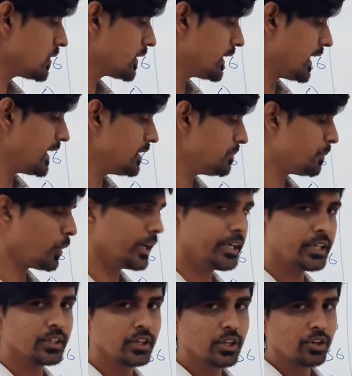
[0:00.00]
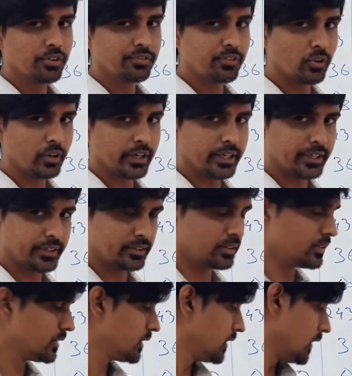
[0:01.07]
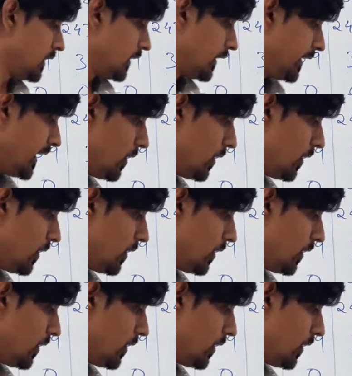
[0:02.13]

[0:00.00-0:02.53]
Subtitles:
9.48.